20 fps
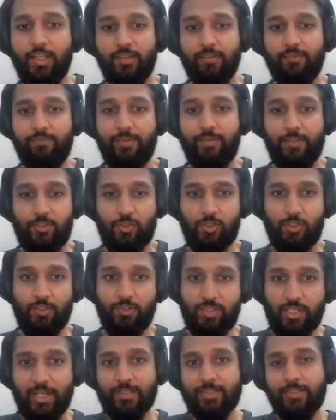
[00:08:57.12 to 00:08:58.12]
which
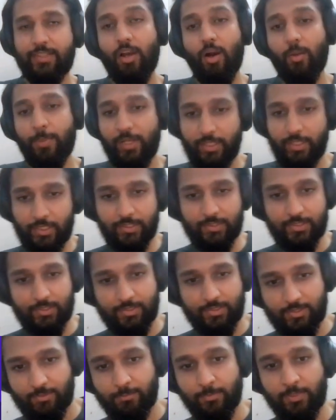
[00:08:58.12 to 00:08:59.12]
checks the operating
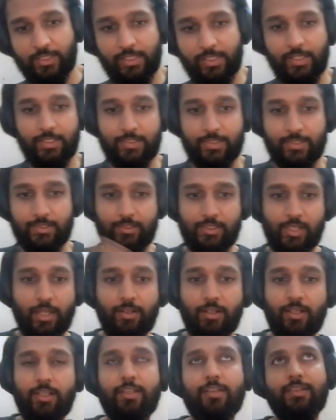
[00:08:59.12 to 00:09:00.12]
system, creates
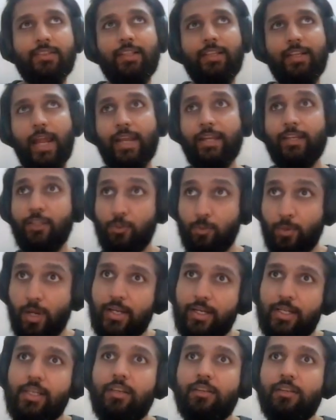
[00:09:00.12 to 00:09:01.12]
generates the right
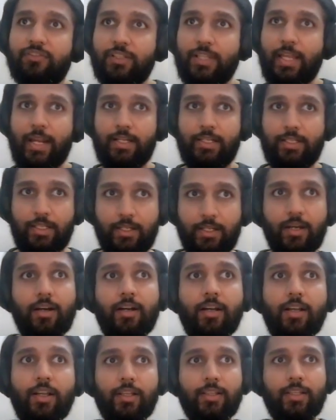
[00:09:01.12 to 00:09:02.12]
URL for that uh,
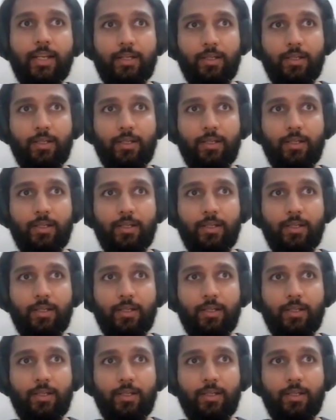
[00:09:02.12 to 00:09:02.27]
that